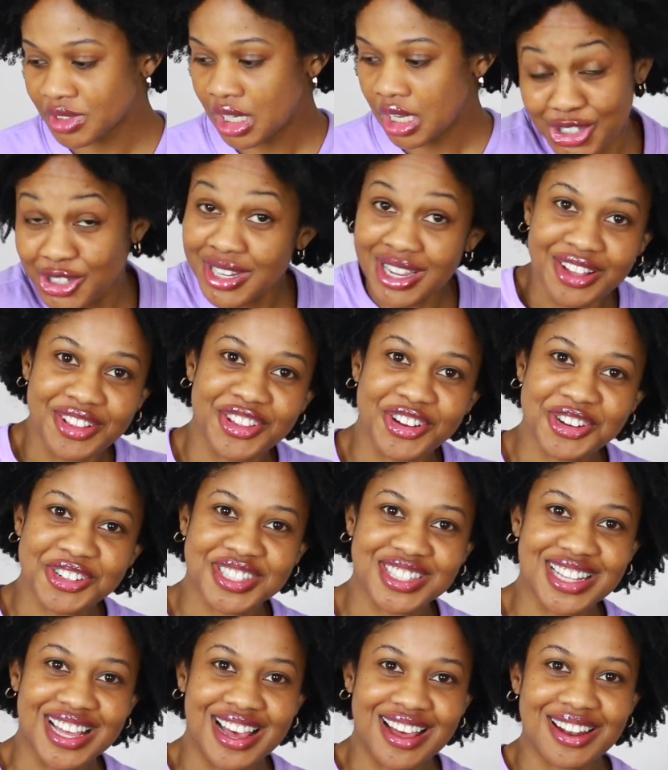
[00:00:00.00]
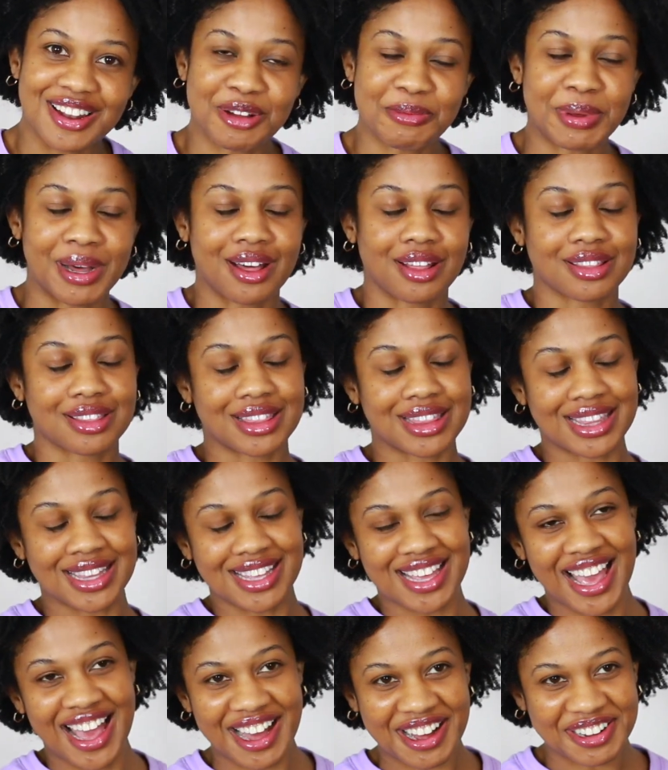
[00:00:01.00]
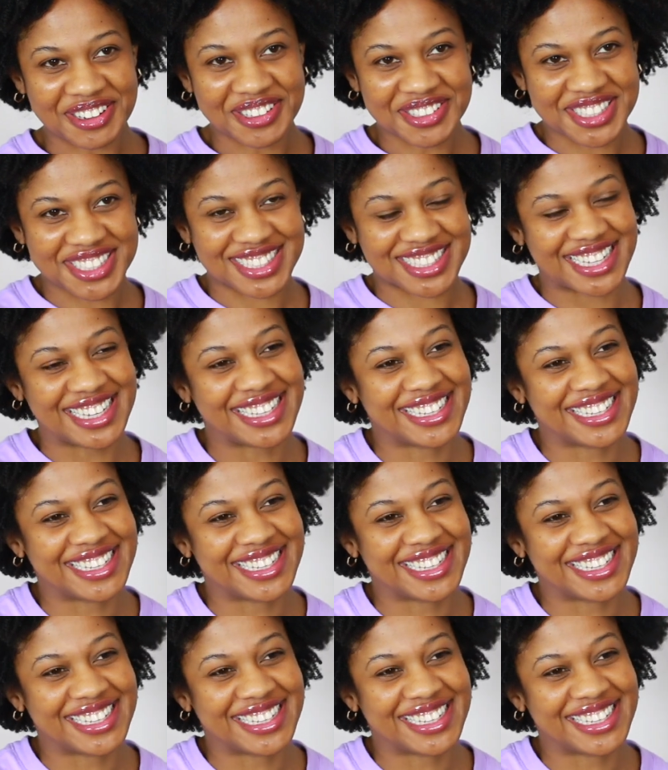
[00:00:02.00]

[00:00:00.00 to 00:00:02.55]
So yeah, there's that about the house.